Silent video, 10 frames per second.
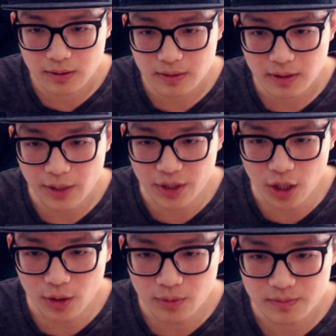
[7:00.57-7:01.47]
There we
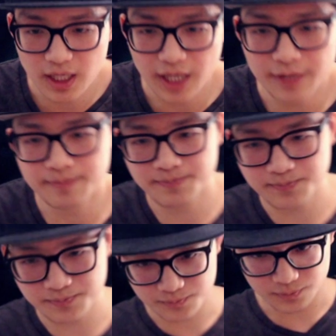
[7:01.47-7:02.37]
go, done.
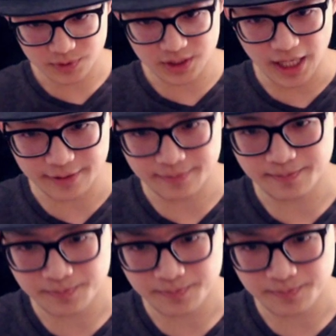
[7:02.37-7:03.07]
Done.